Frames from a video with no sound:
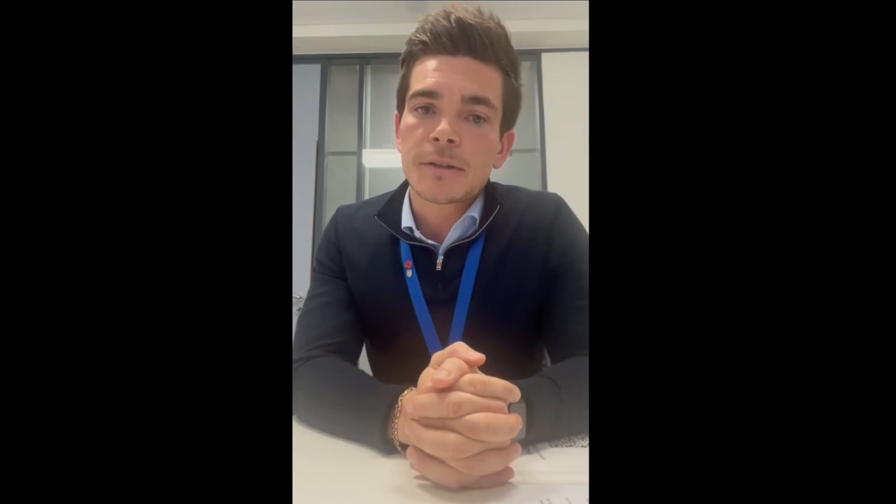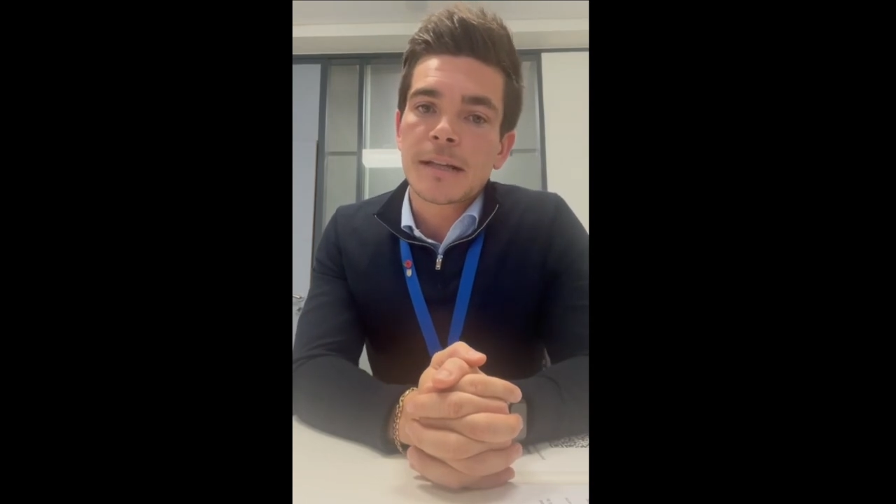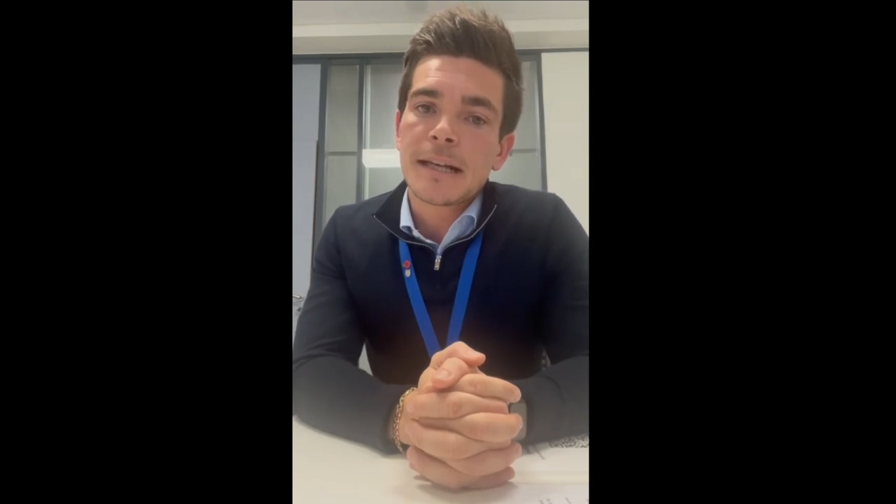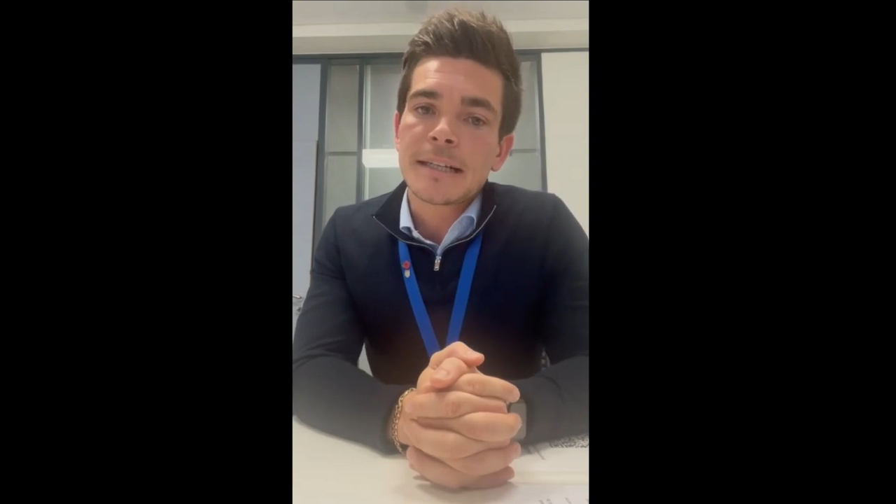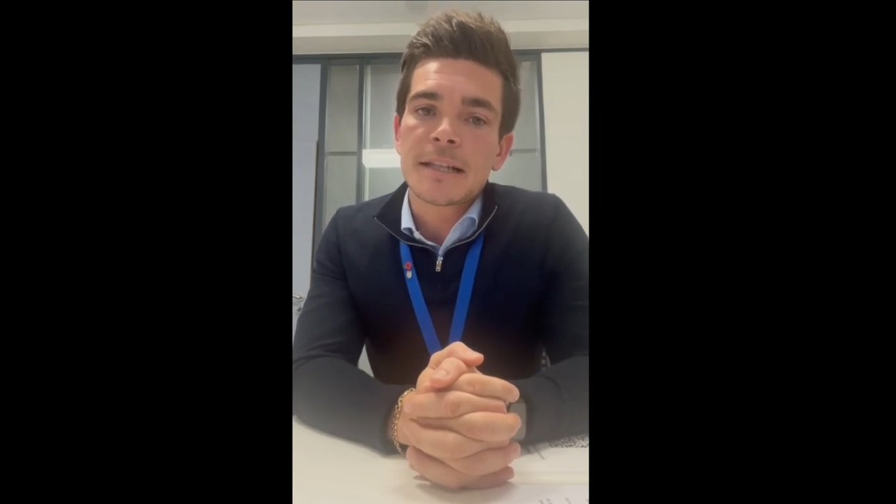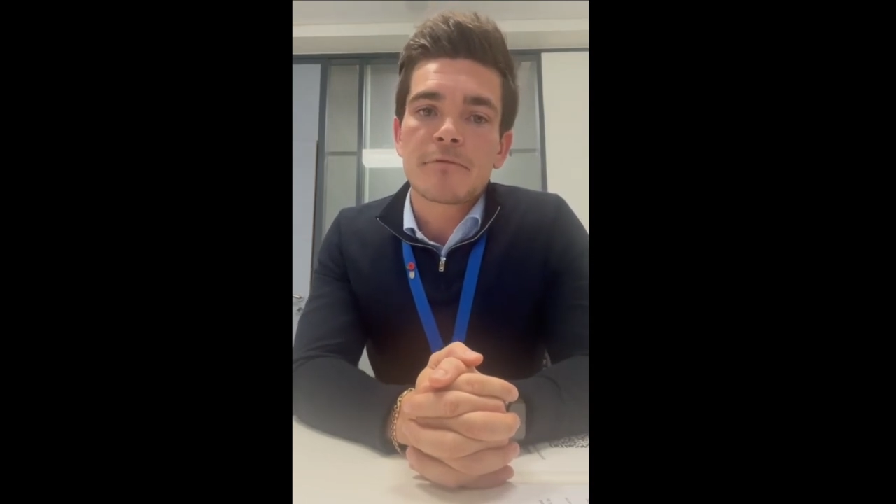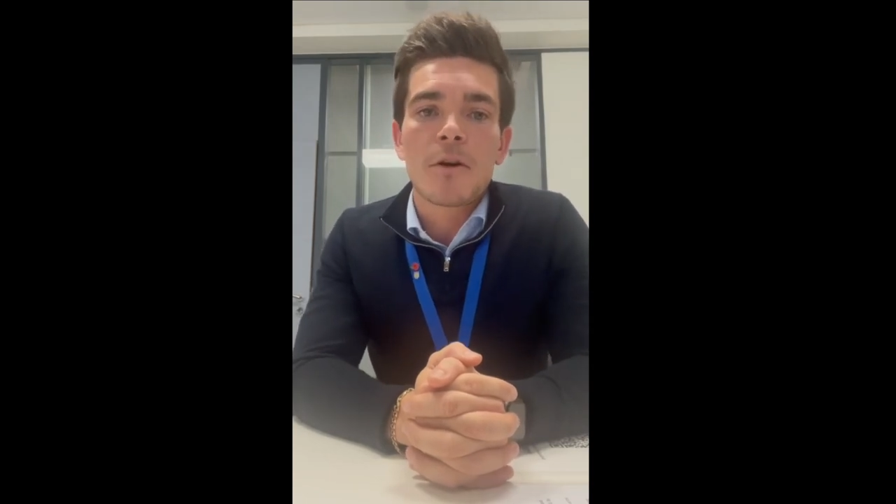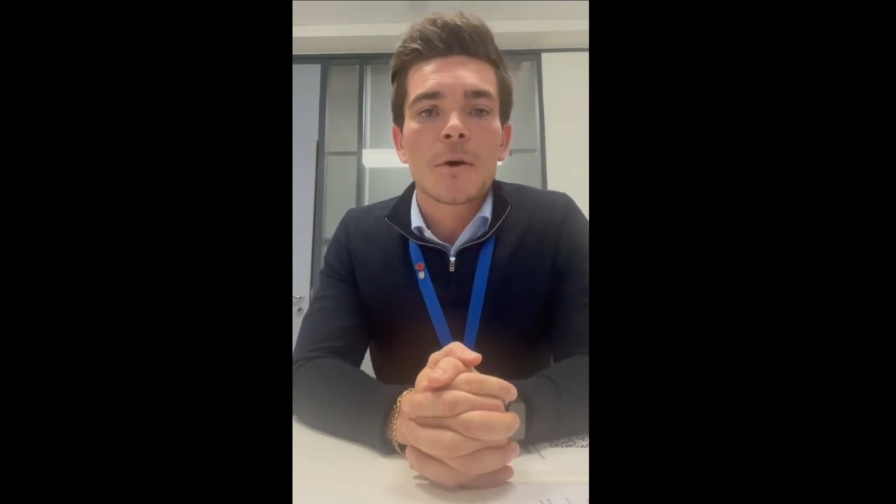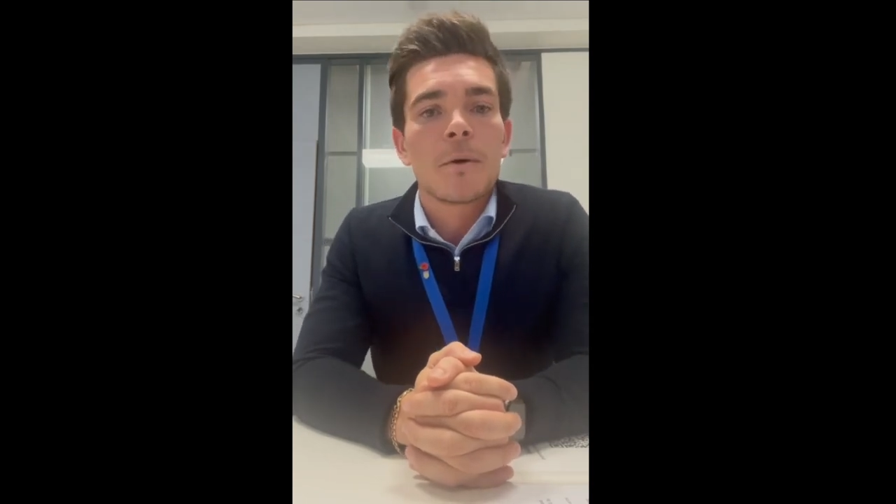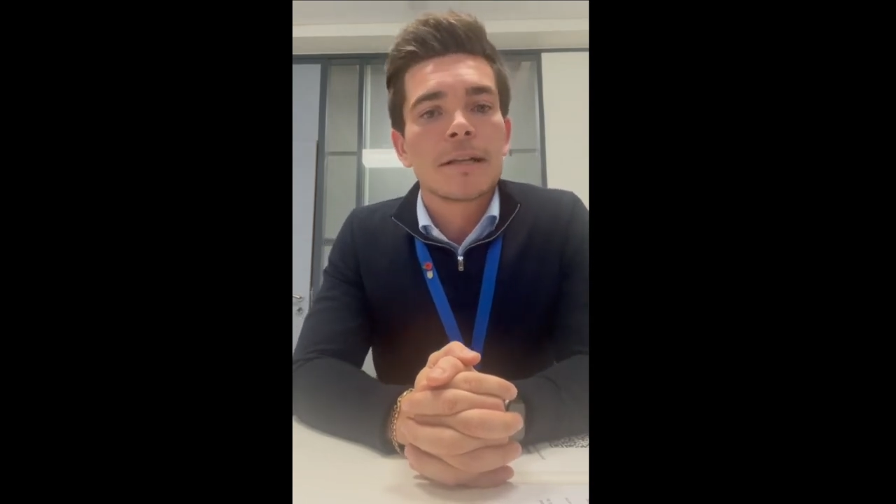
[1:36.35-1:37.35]
that it leaks at the
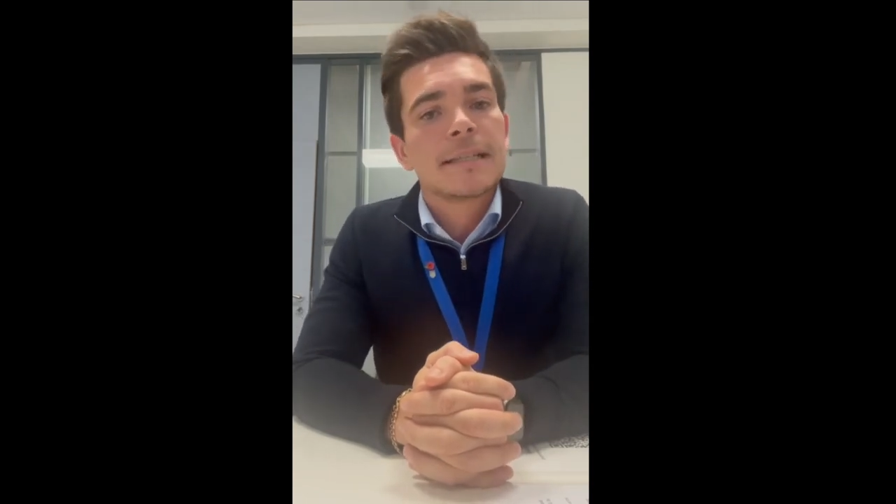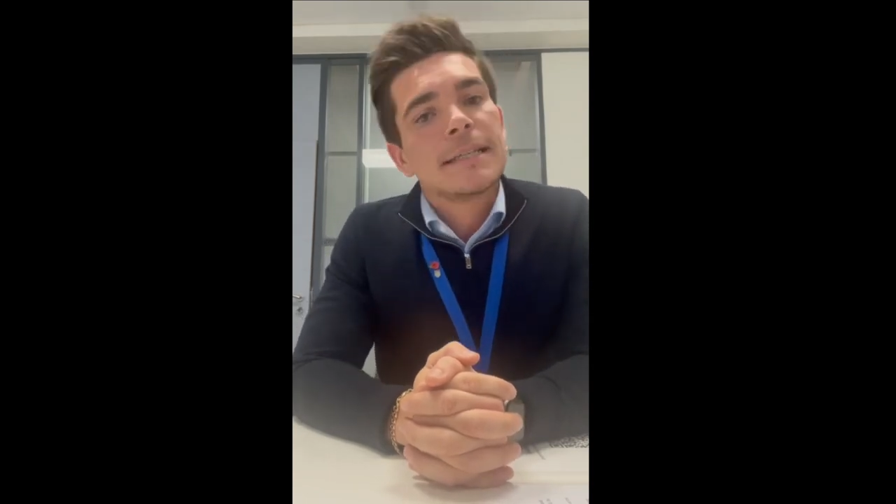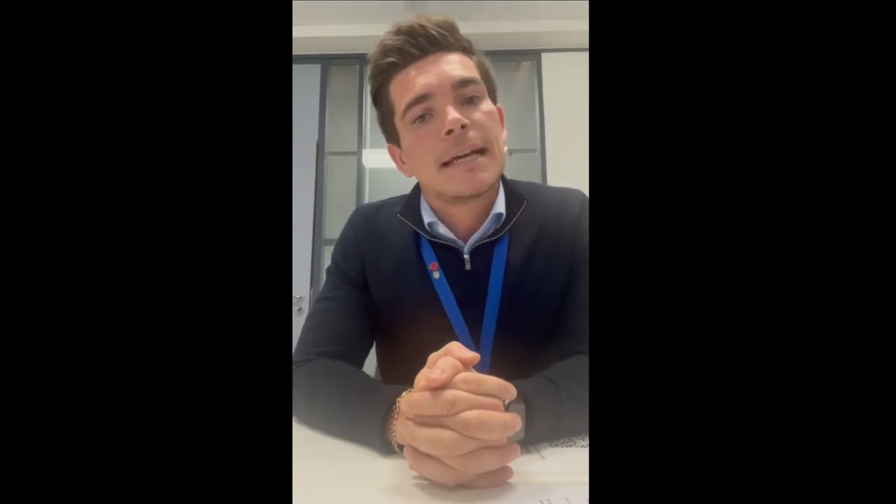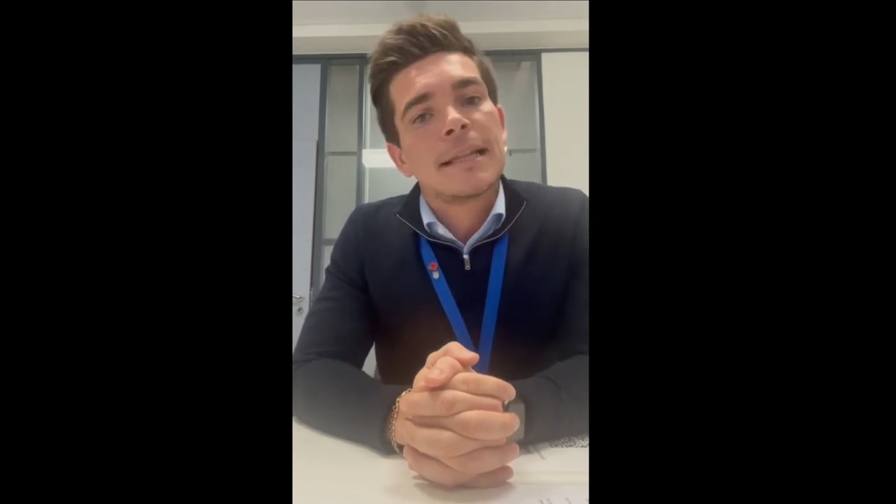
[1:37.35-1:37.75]
right quality,